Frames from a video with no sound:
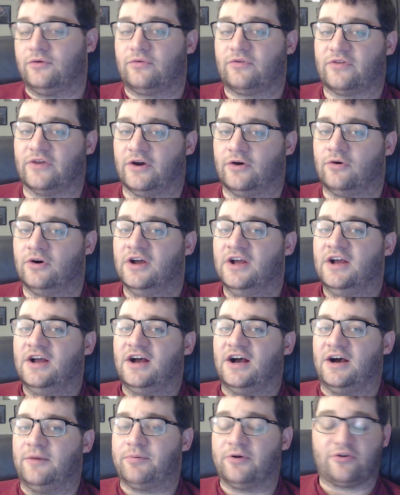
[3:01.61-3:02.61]
So
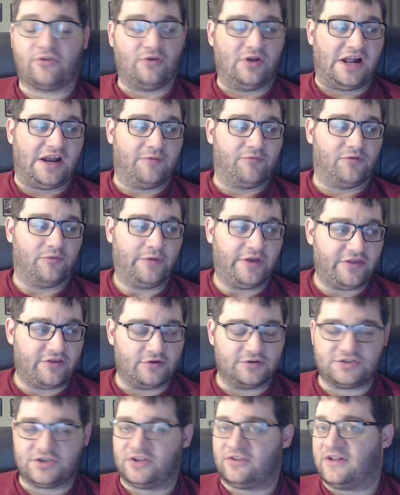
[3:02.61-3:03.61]
a personal item for me is
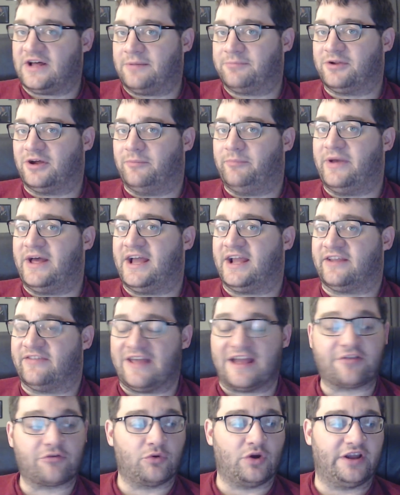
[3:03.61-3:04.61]
usually a laptop bag, and
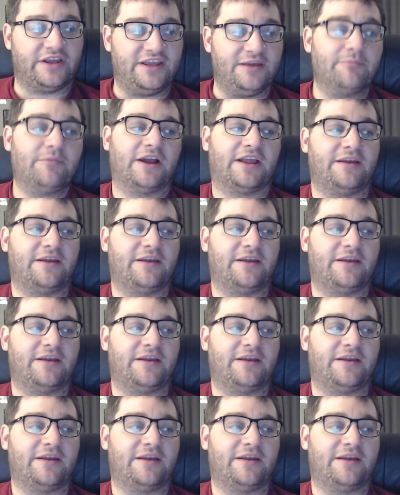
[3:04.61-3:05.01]
that's where I keep my